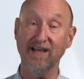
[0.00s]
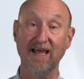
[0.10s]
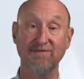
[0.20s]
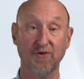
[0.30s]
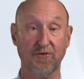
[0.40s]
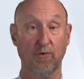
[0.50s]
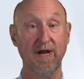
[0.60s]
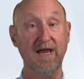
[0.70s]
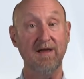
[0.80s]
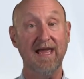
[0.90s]
at Level
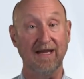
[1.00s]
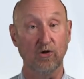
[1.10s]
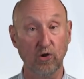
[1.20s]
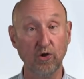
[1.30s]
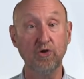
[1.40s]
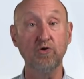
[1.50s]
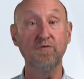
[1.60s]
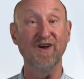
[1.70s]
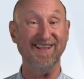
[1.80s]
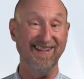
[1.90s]
3,
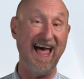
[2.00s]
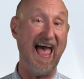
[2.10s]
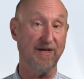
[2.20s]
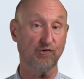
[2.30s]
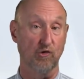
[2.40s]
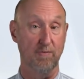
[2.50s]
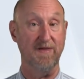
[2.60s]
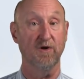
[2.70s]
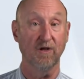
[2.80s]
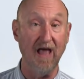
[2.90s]
include the classroom,
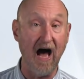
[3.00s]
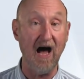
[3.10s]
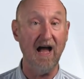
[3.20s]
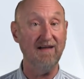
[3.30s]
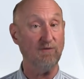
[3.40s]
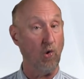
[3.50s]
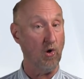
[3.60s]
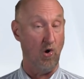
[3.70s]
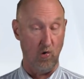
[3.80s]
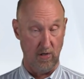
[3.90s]
either live
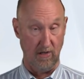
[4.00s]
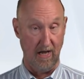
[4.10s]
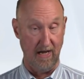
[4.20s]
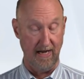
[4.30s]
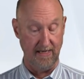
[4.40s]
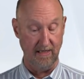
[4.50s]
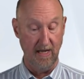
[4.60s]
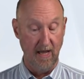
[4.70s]
or online,